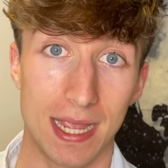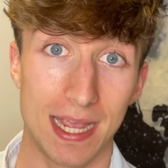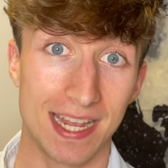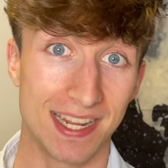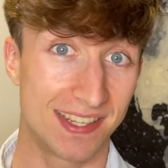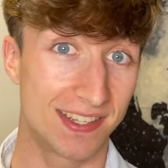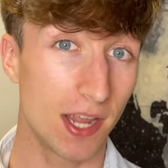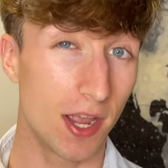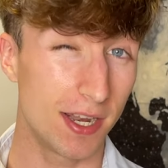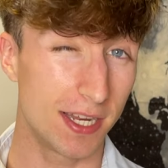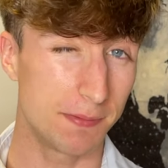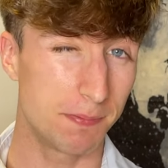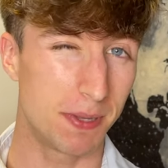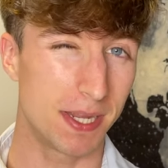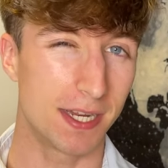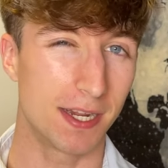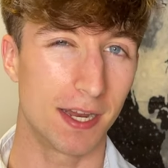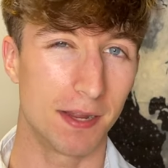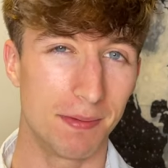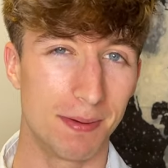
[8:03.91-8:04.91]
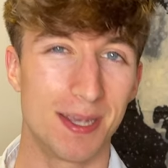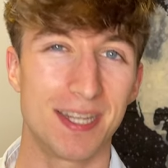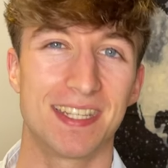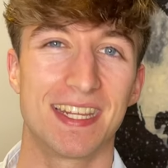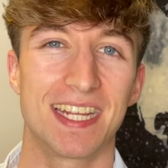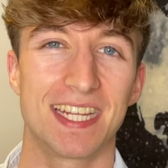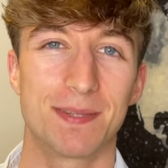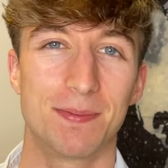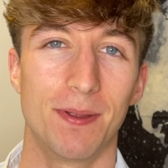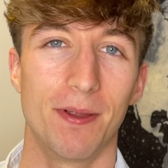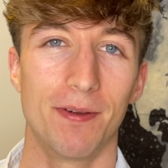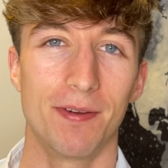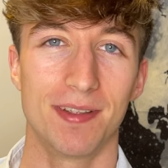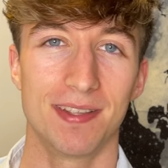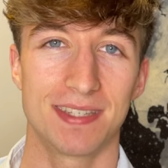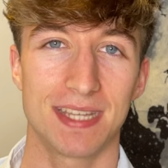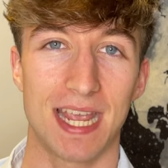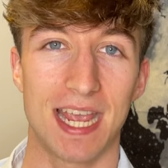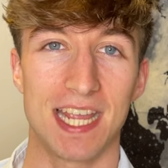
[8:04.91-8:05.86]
It's certainly been an amazing experience.